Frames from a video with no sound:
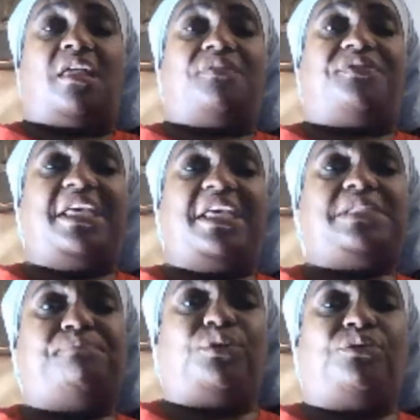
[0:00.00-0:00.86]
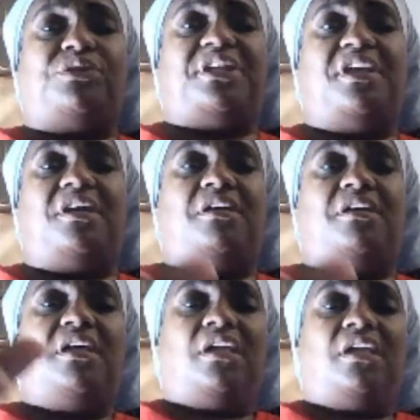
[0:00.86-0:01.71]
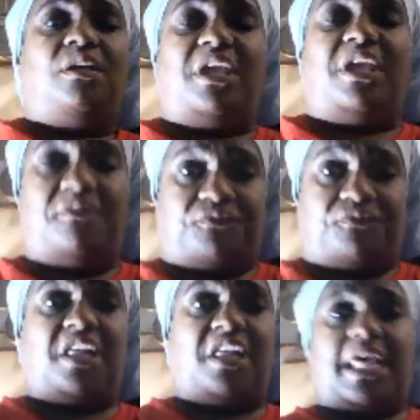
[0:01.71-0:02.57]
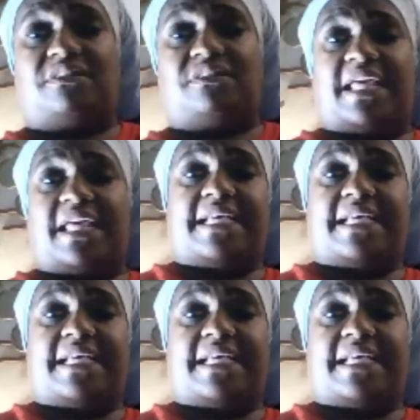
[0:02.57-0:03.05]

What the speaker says: This boy here in front of the house, like I